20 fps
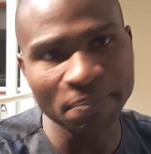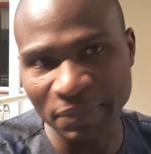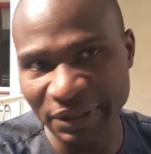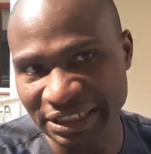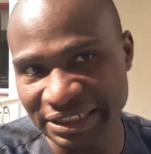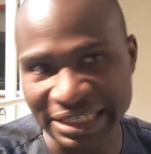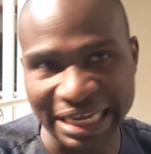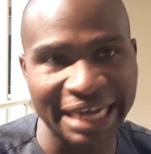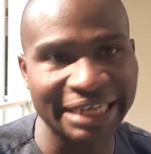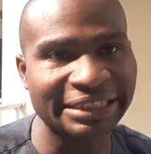
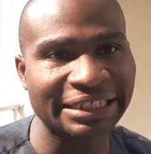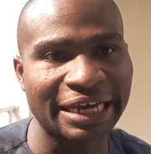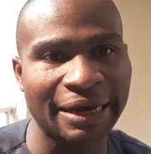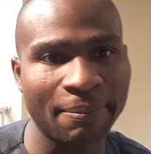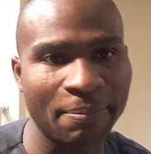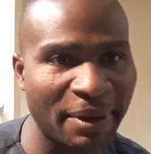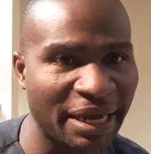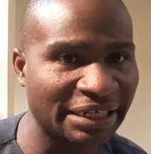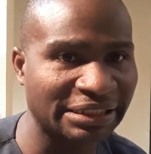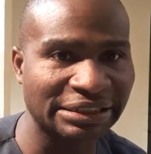beside
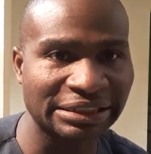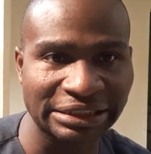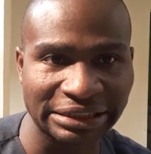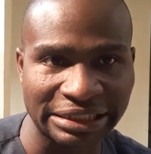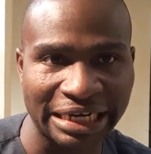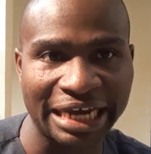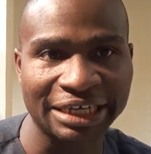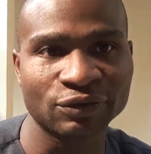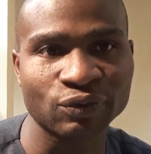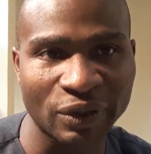their bed in the
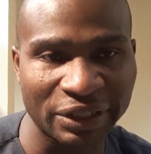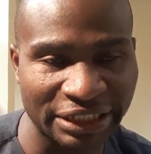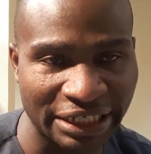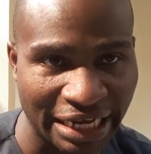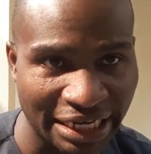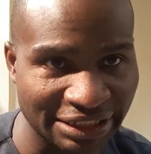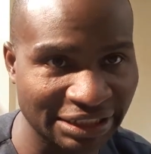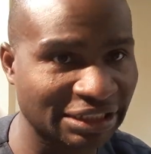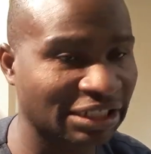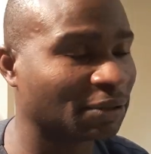night when they
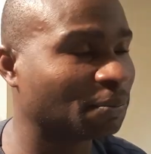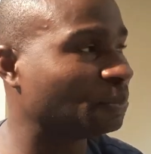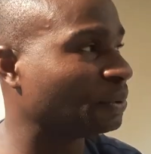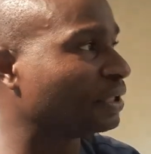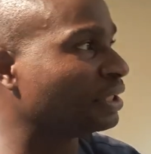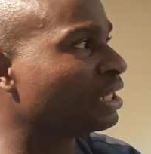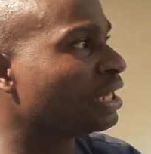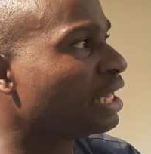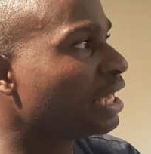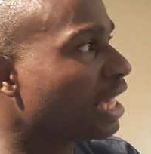are
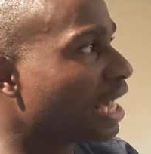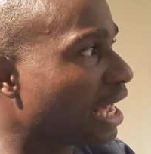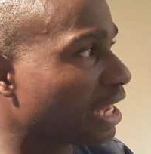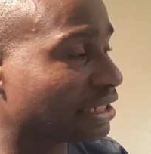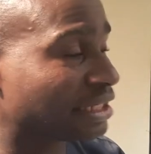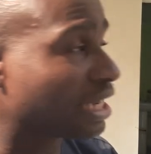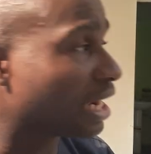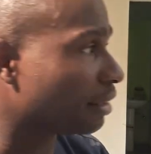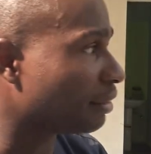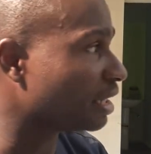sleeping
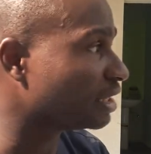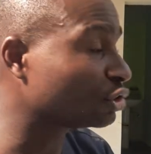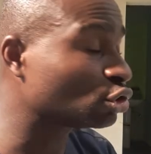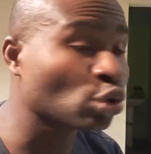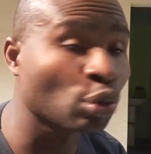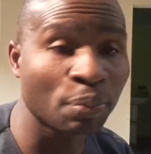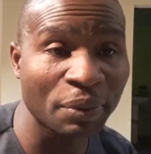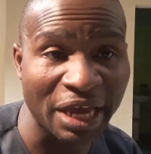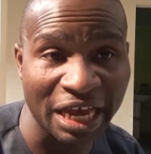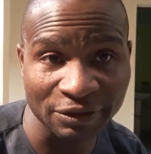and they are ready
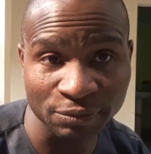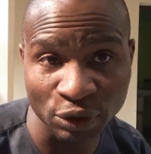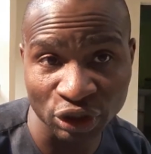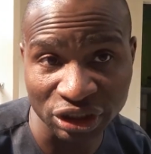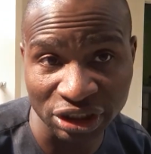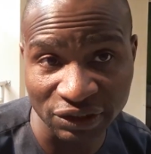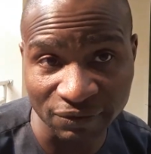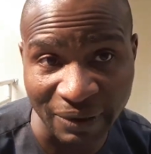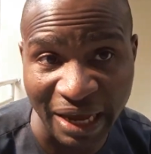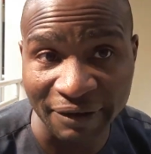to pay as much
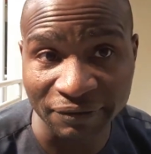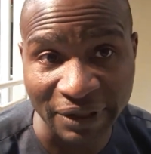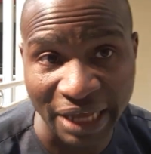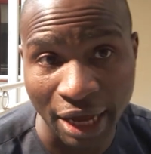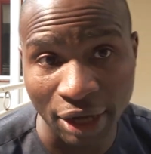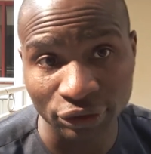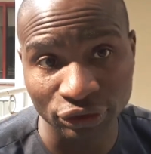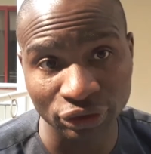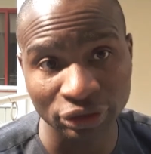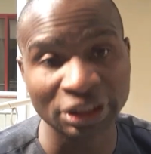as
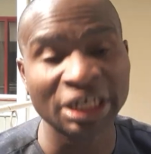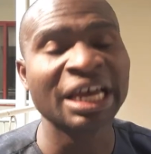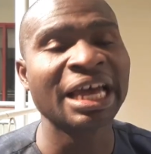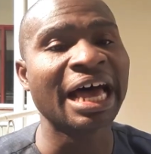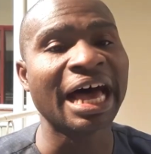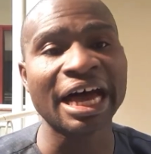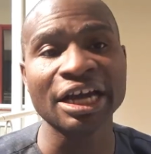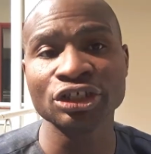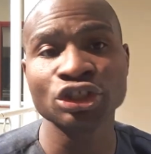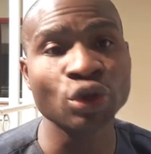5,000
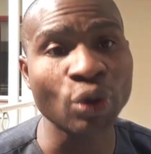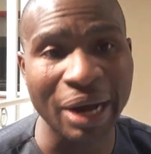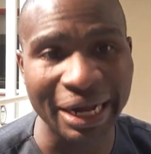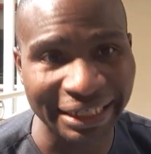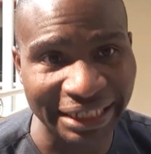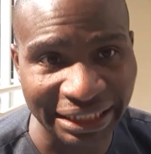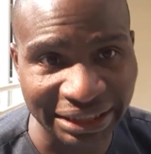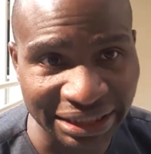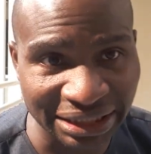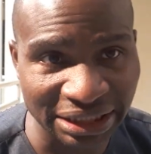and you are
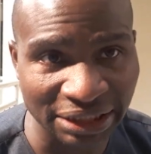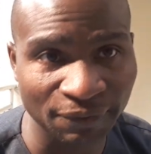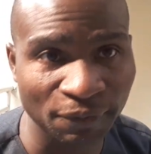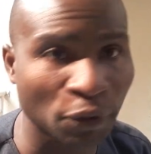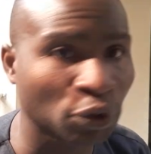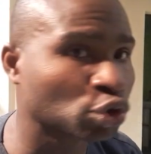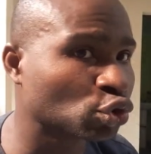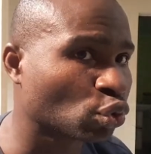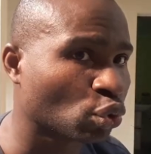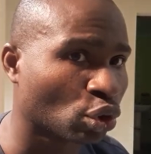getting it
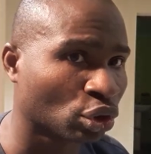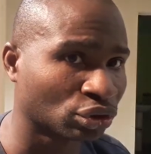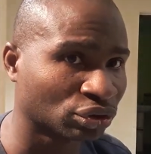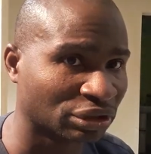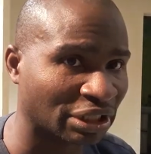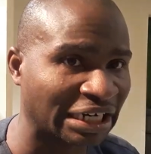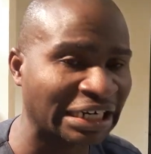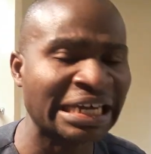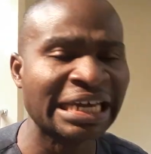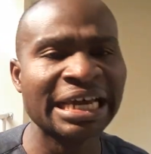for
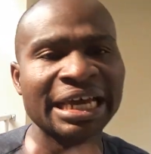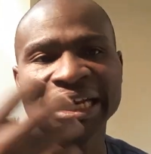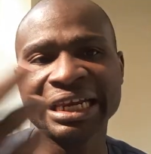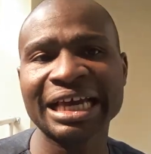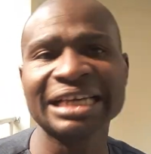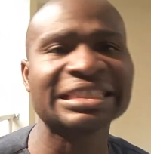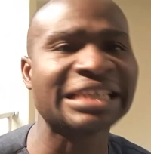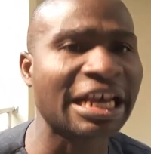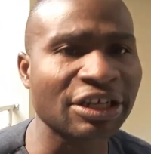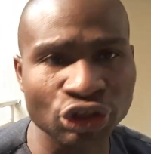200.
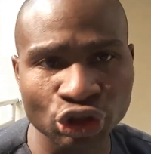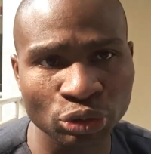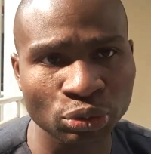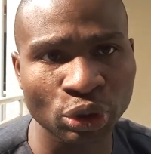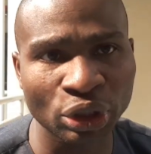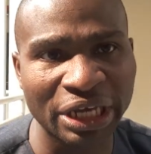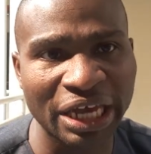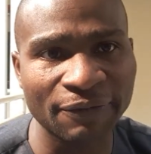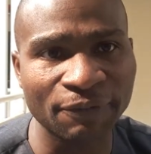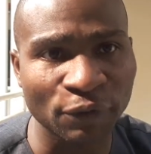Let's assume
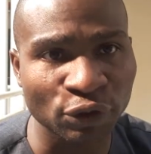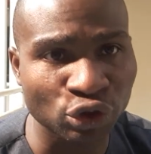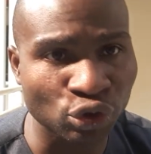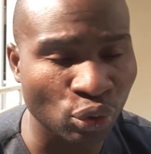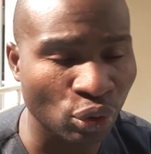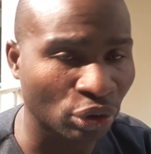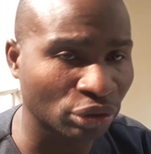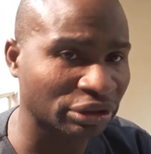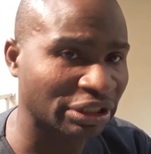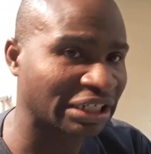you get for
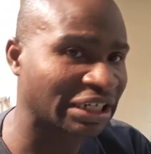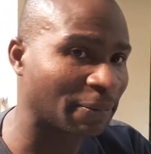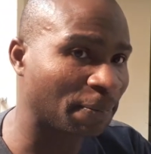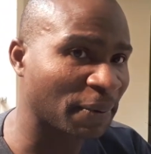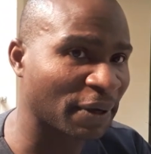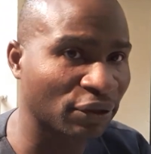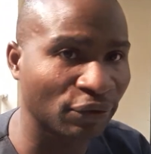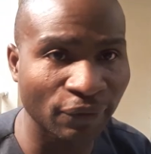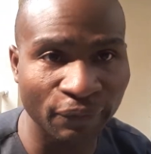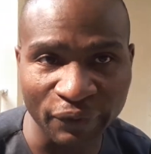200, they
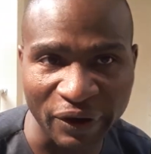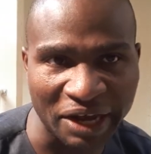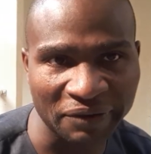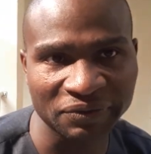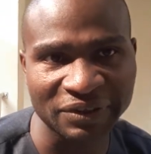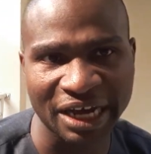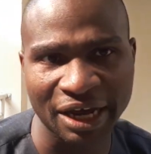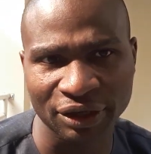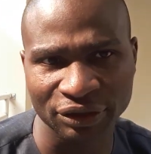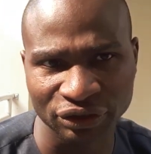pay you
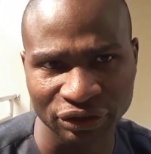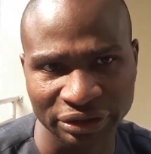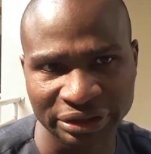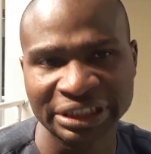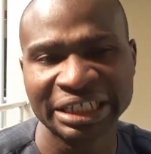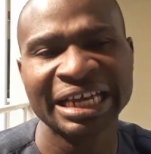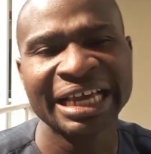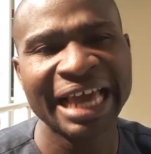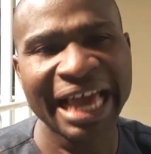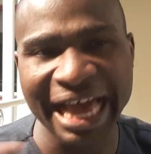5,000
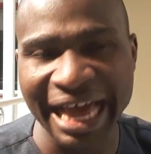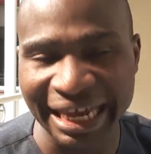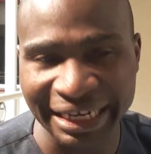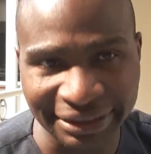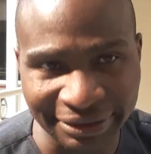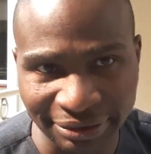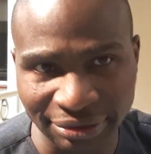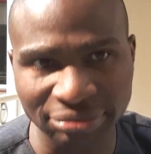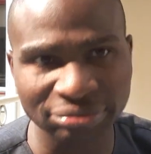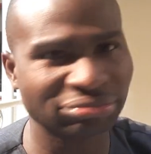
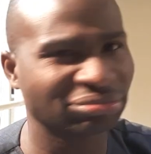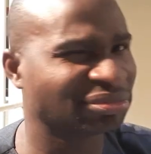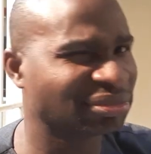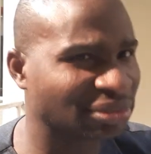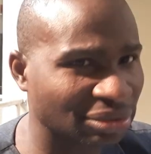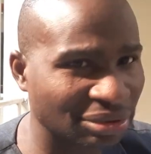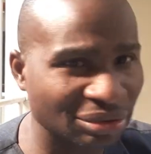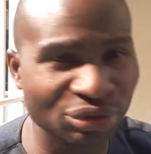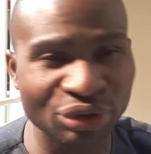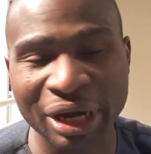and
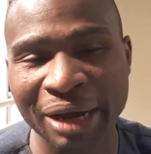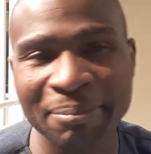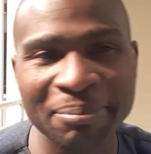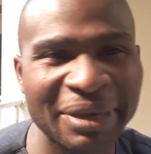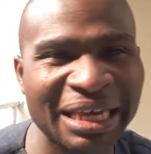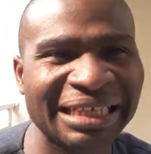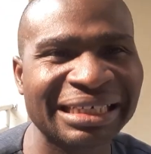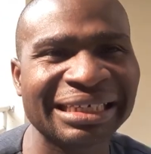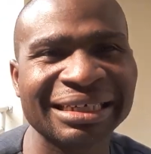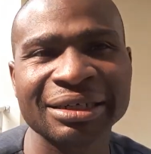you are
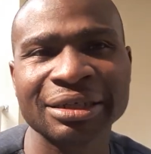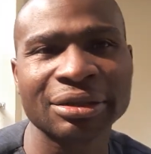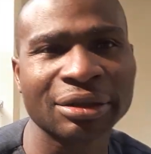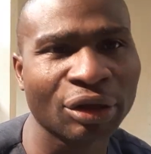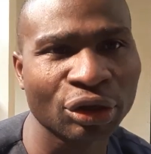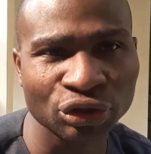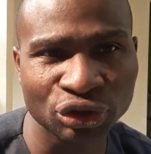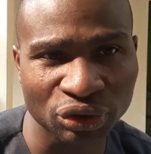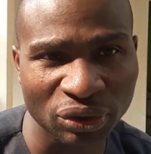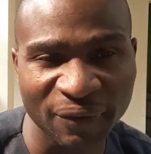making
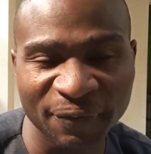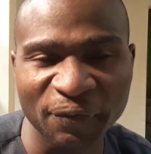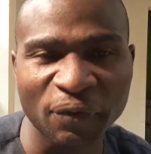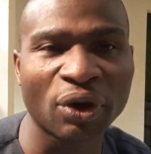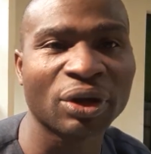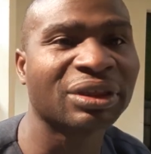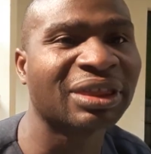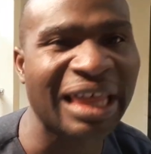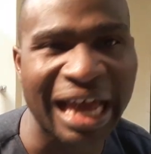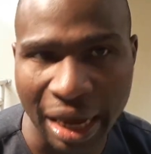close to
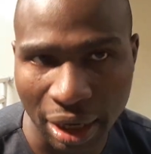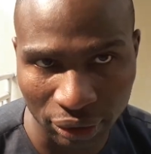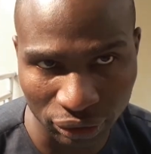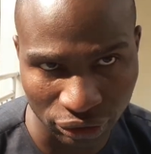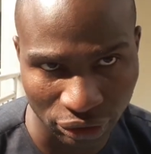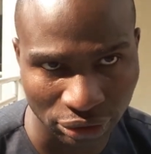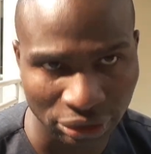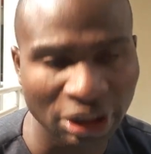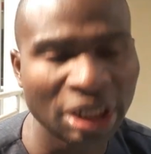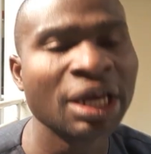
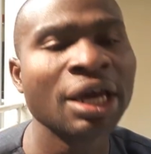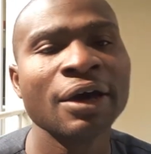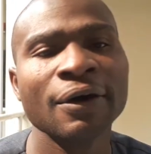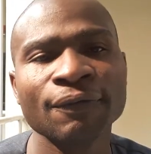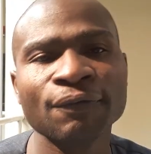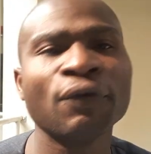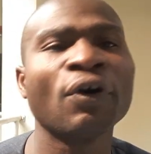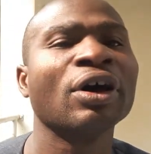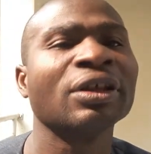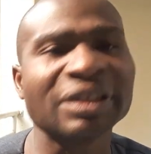4,000.
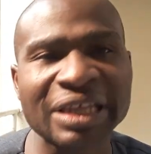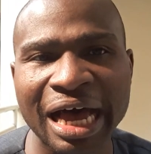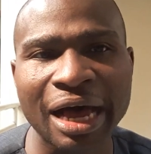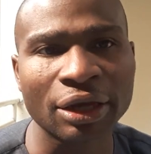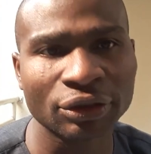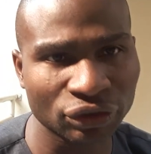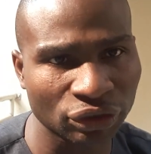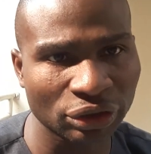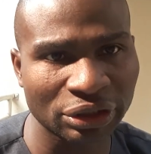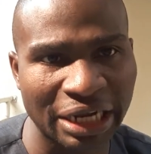
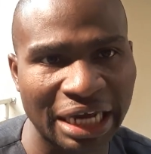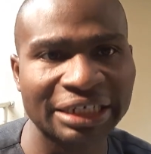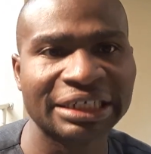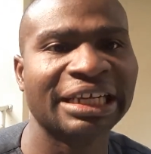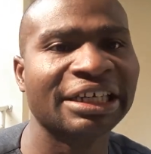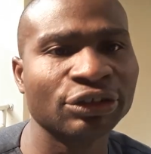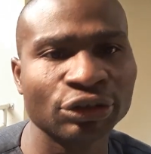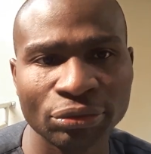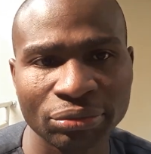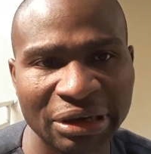4,000 and
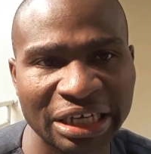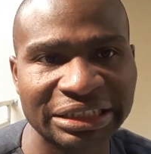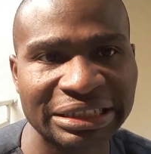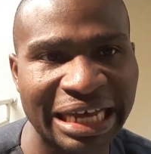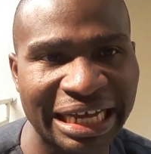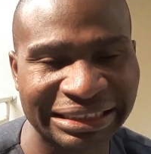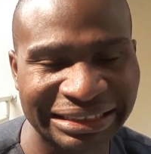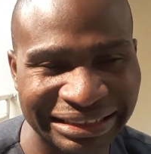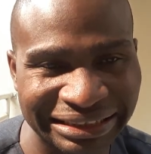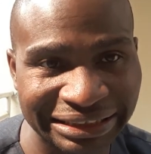then you make
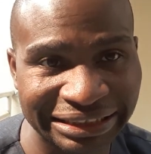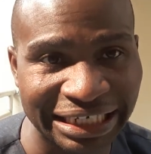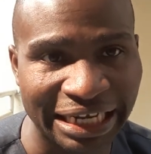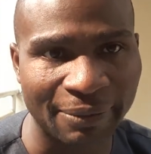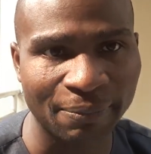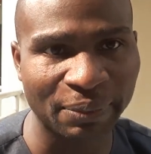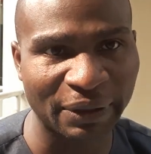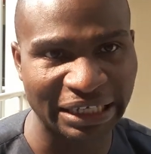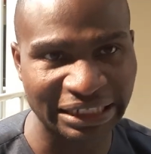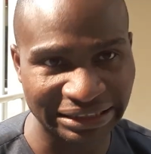that in
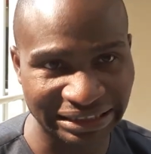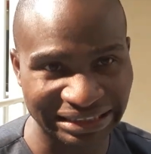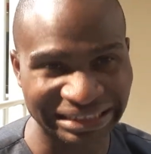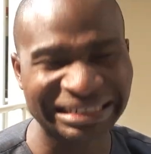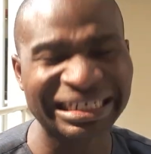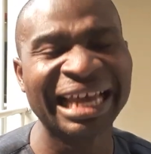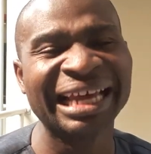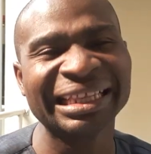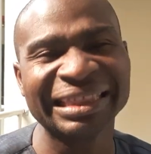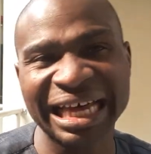10 places,
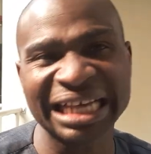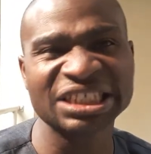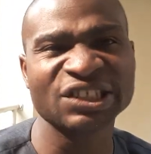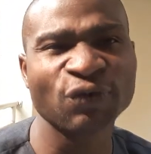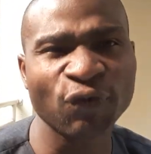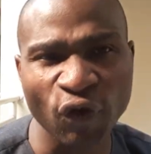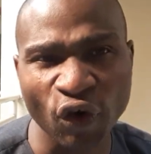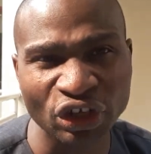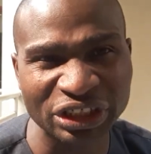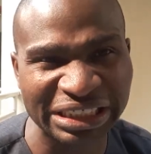that's
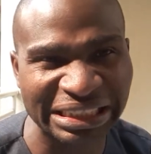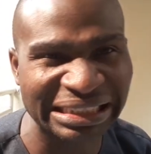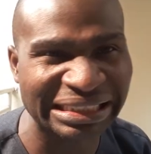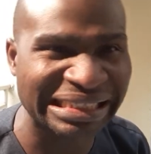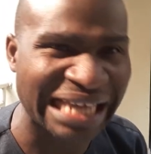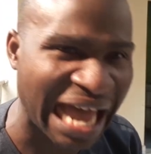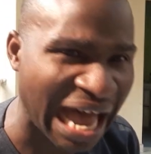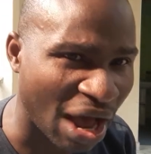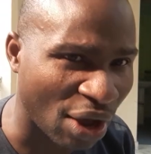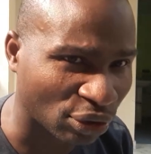
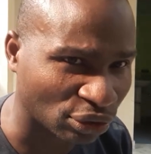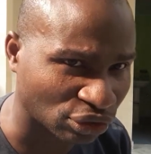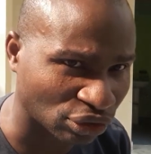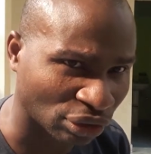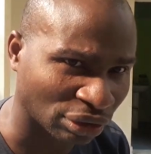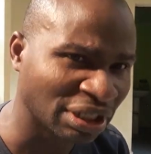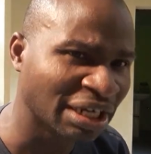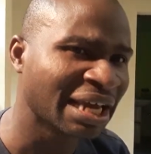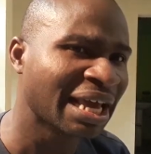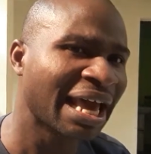
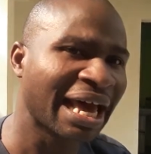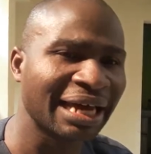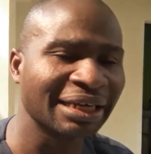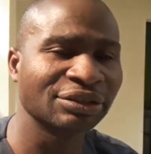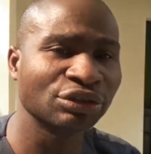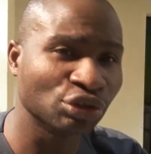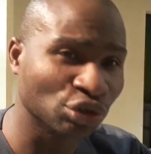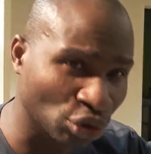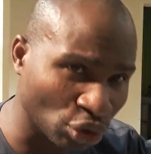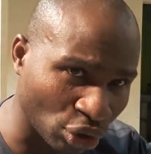40,000.
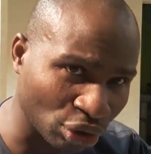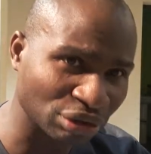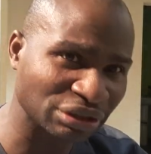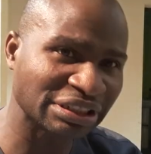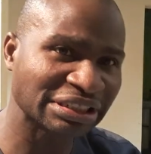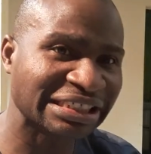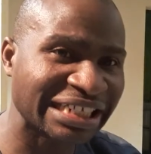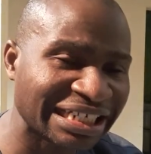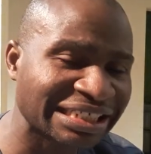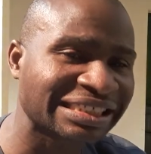And you know,
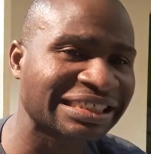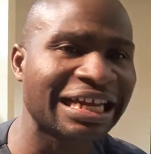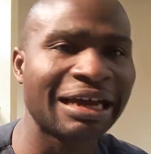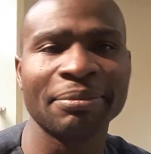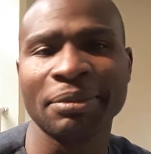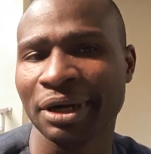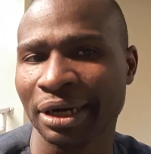this time